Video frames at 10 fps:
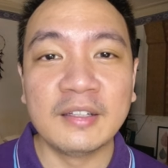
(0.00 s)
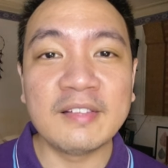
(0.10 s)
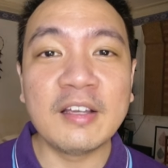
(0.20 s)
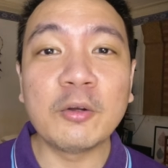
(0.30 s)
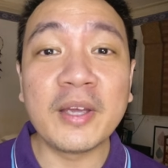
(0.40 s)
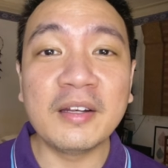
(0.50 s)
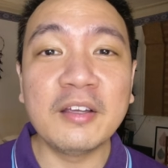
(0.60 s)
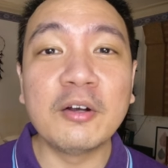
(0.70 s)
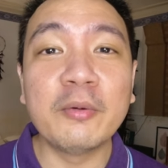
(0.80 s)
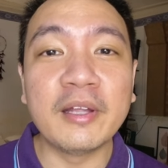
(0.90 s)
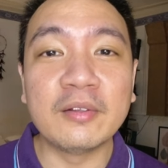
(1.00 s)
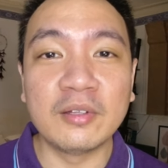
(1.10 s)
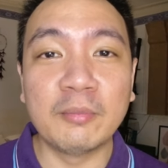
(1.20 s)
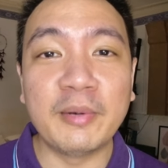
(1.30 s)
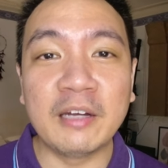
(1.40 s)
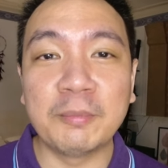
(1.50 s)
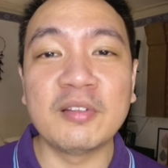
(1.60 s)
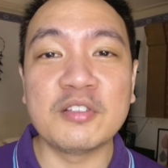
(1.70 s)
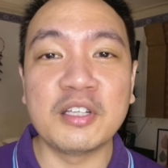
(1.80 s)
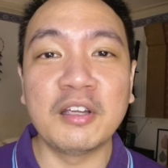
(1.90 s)
let's now quickly go into the brand
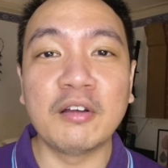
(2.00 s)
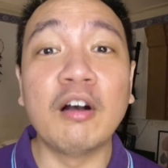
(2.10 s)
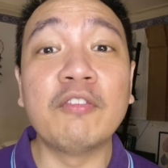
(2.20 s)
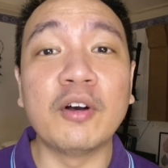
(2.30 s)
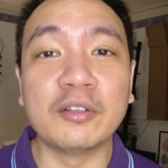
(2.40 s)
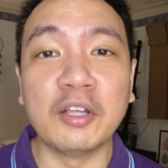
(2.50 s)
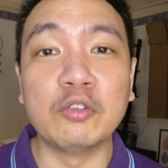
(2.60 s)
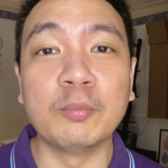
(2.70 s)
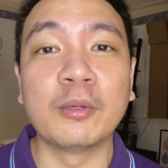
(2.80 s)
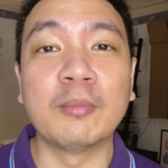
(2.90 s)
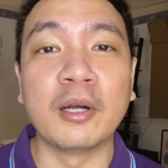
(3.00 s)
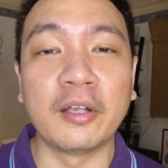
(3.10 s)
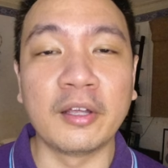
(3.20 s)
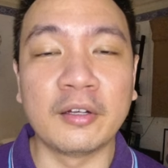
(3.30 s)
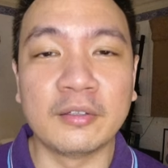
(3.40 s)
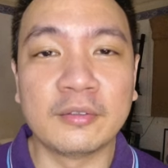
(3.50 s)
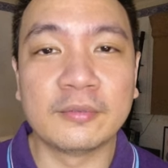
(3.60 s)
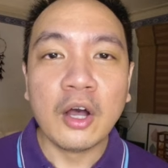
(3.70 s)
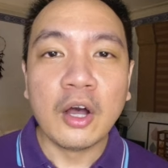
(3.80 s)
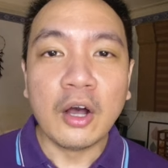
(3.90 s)
positioning of AllDay Supermarket.
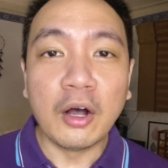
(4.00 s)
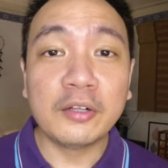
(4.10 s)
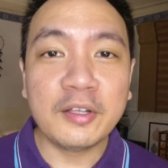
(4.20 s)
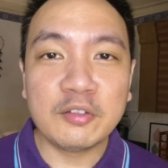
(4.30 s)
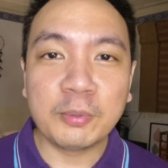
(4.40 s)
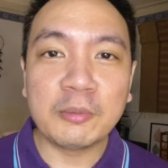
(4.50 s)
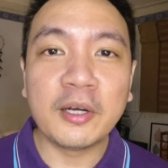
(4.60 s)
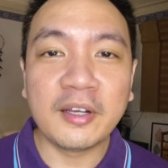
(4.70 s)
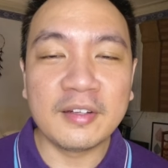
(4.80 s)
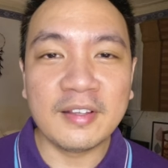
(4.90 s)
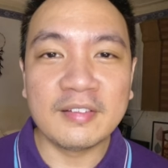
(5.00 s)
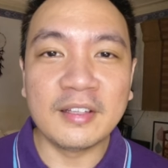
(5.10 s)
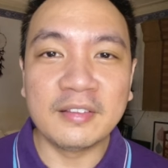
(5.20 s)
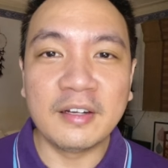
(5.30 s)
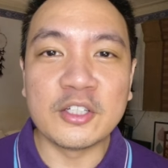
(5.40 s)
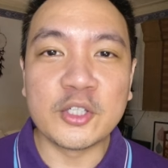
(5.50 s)
AllDay Supermarket says that they're